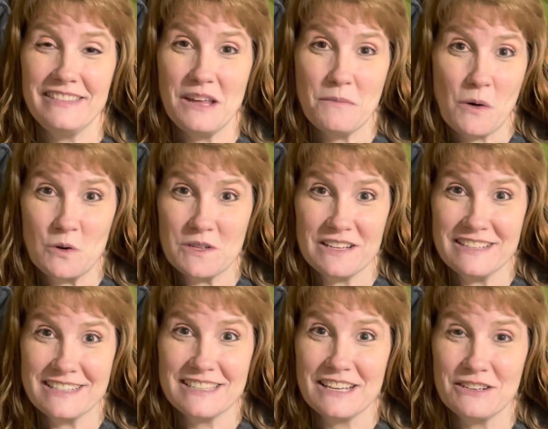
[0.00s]

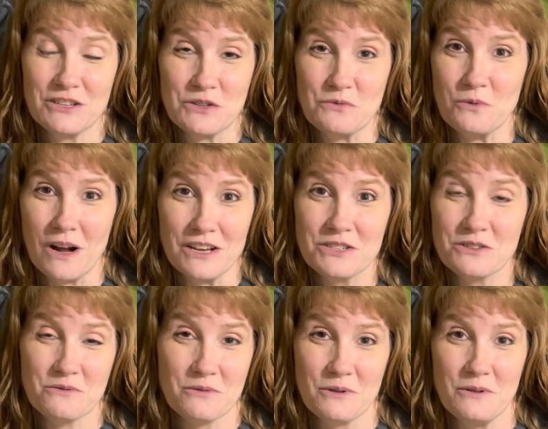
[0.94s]
emotions that just rushed
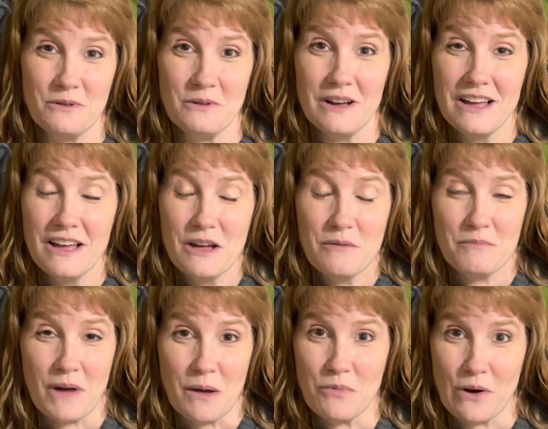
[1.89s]
through
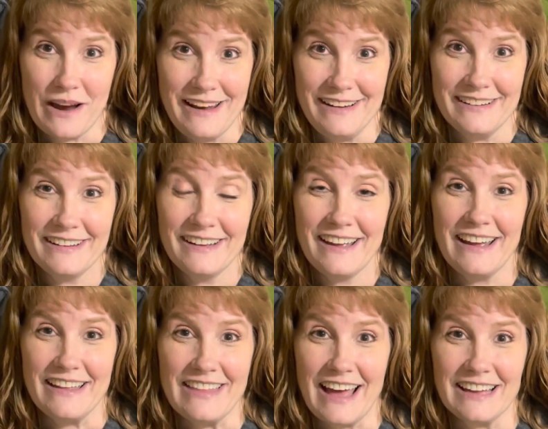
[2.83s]
my brain
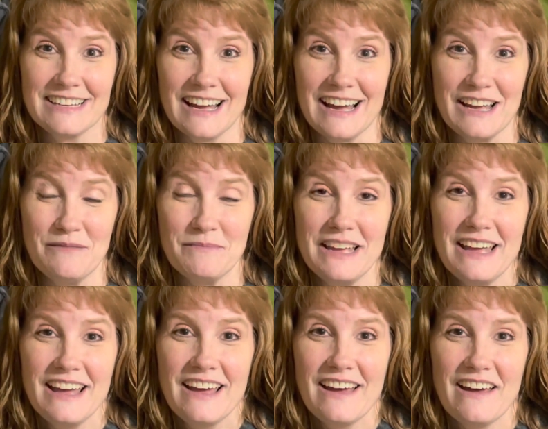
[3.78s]
at that time.
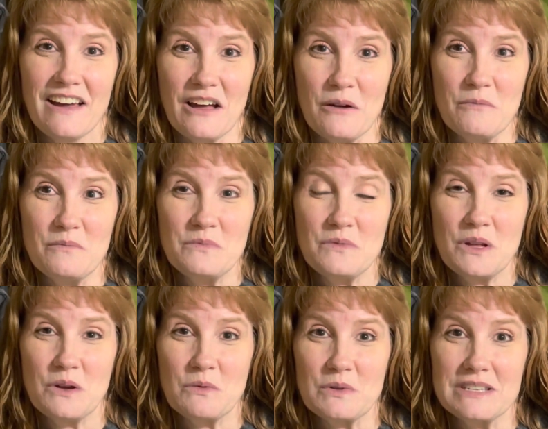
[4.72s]

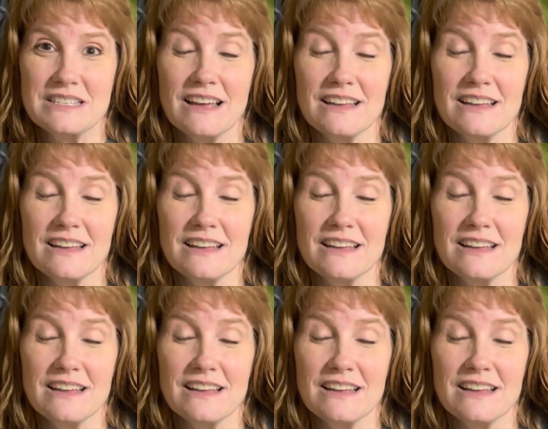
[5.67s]
It was a